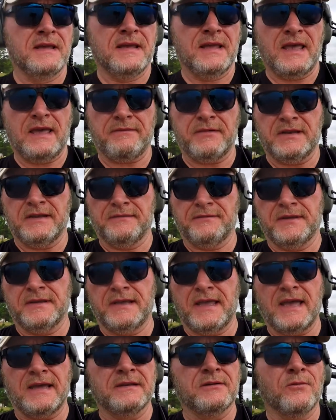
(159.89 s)
I haven't even
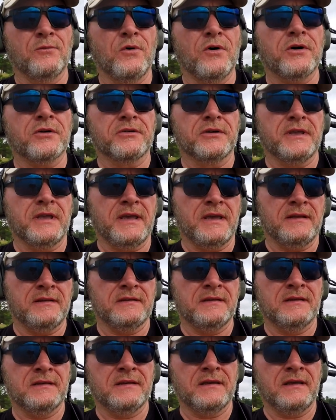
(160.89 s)
gotten the water yet
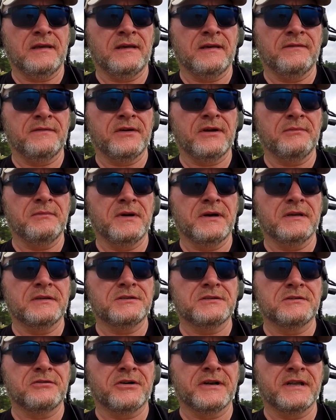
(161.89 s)
uh, very much,
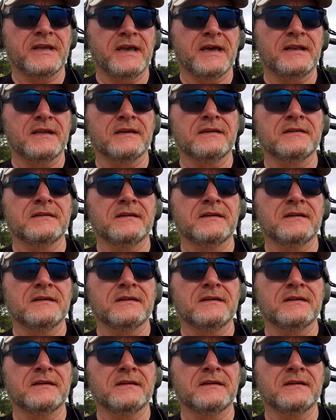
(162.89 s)
and already got a